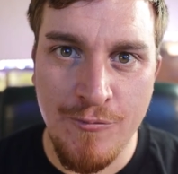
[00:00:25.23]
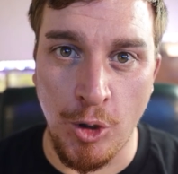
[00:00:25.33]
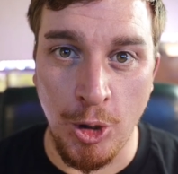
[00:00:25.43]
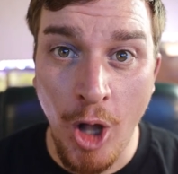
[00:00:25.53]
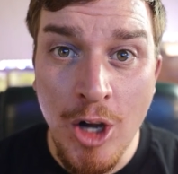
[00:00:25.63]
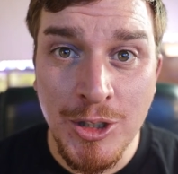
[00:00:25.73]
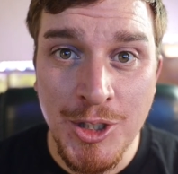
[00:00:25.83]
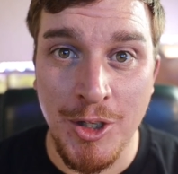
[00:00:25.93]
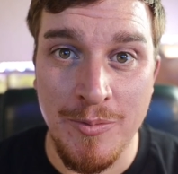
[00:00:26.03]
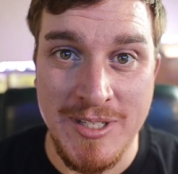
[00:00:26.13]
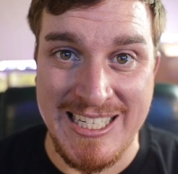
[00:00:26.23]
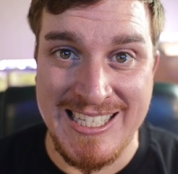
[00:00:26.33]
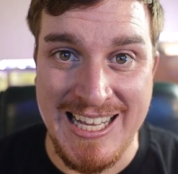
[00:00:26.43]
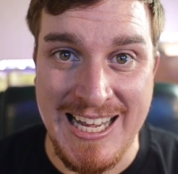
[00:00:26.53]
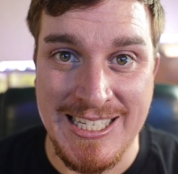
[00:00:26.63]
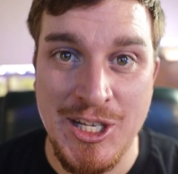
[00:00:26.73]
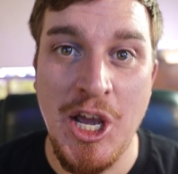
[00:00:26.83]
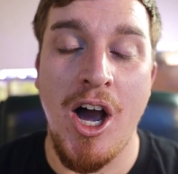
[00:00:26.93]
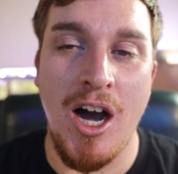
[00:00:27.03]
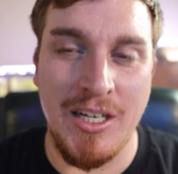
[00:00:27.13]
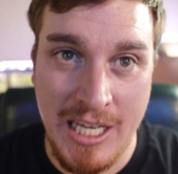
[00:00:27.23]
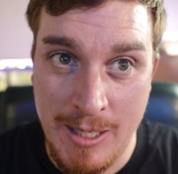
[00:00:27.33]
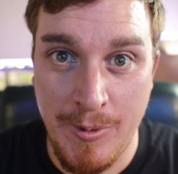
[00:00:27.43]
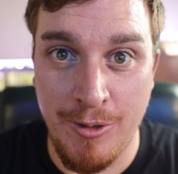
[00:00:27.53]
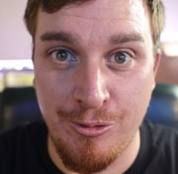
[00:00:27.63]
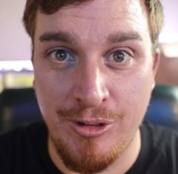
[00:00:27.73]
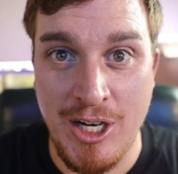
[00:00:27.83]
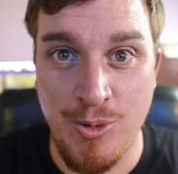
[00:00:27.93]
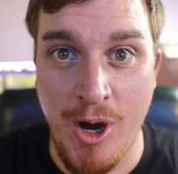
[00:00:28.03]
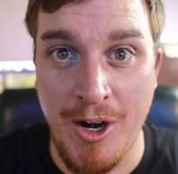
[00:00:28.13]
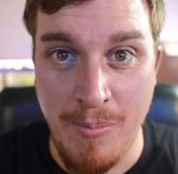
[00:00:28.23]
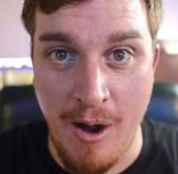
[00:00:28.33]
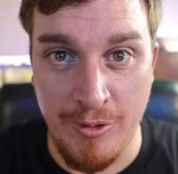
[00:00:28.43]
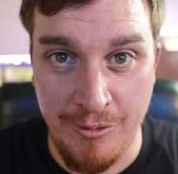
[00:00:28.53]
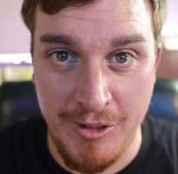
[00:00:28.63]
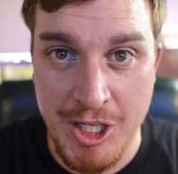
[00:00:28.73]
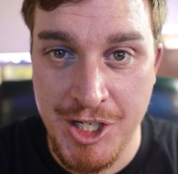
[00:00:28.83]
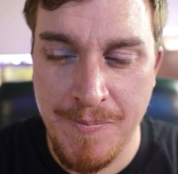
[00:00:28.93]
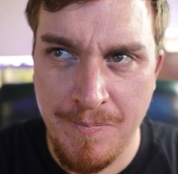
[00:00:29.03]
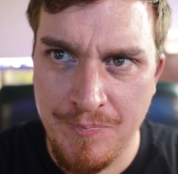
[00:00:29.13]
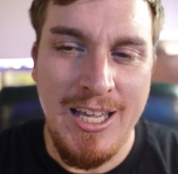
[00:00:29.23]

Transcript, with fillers: for long-term success on keeping freshwater puffer fish.